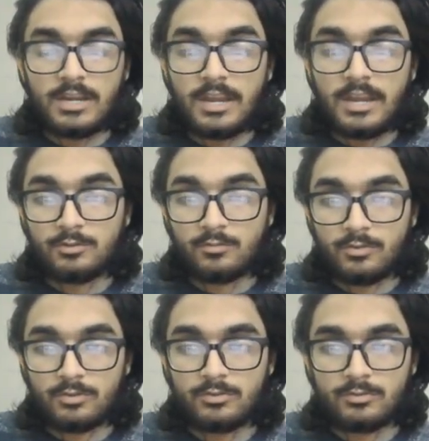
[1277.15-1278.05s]
And you
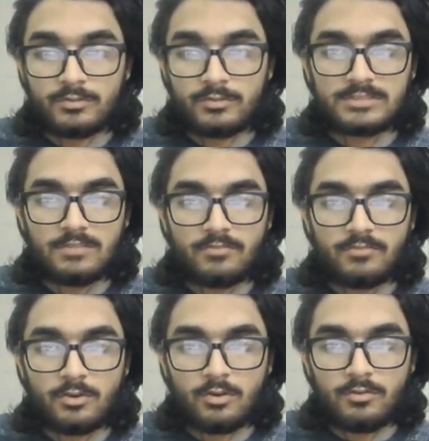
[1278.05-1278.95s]
want to, when
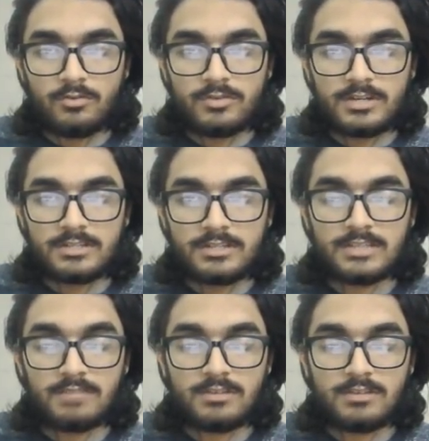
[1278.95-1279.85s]
someone hover on it,
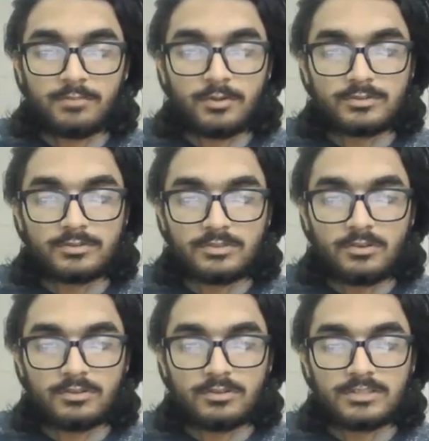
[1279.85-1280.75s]
they will pause
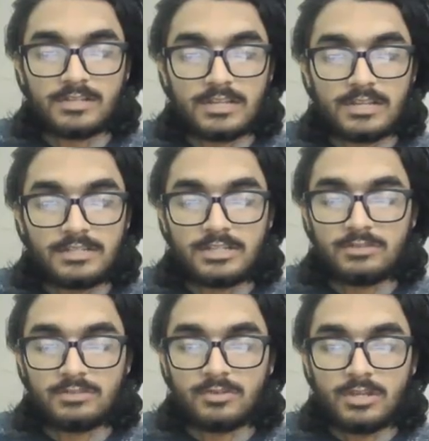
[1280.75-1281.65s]
or they will
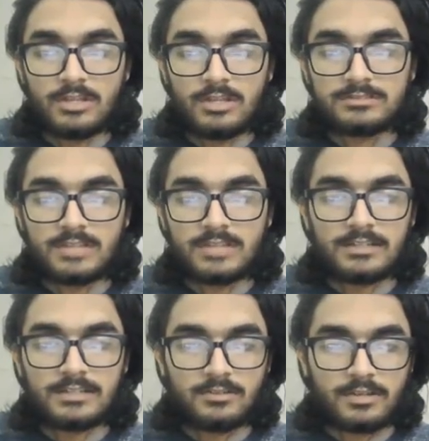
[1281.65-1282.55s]
continue slide.